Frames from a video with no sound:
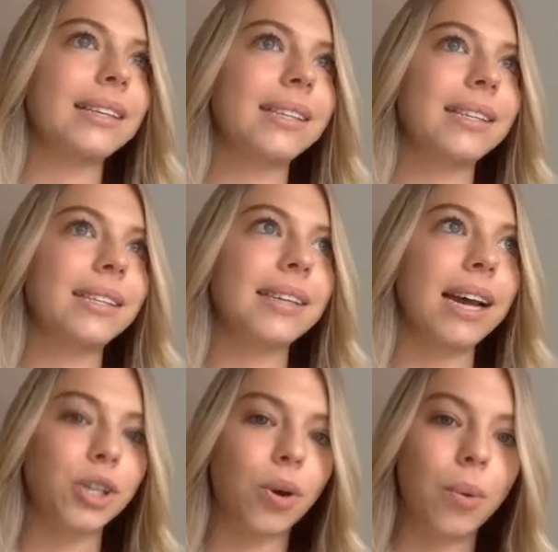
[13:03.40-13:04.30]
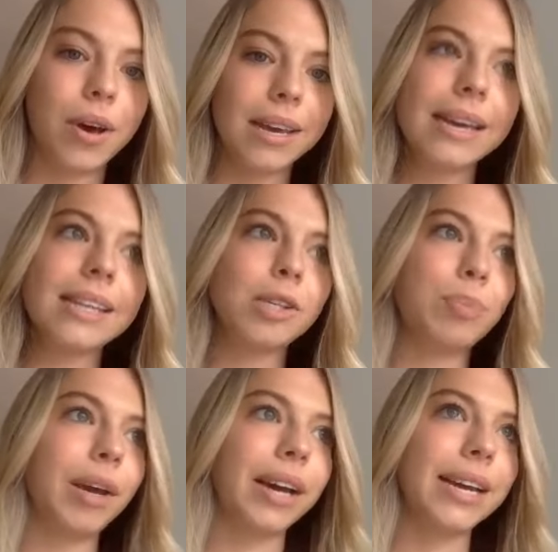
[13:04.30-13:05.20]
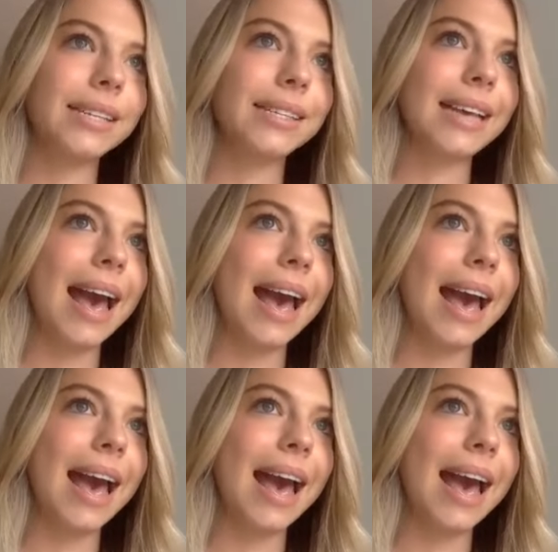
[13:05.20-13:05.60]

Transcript: It is such a quirky experience.